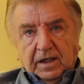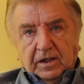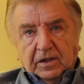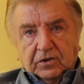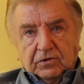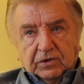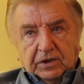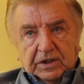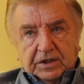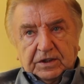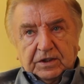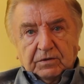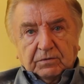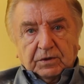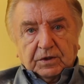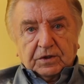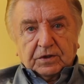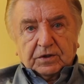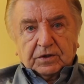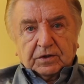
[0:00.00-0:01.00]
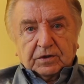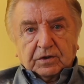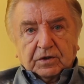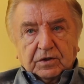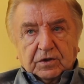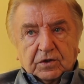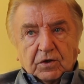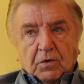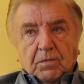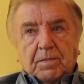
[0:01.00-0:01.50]
Dresden was
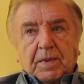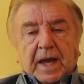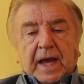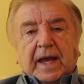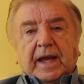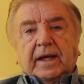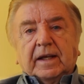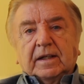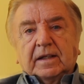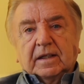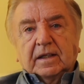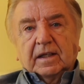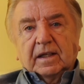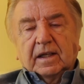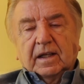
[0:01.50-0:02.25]
so packed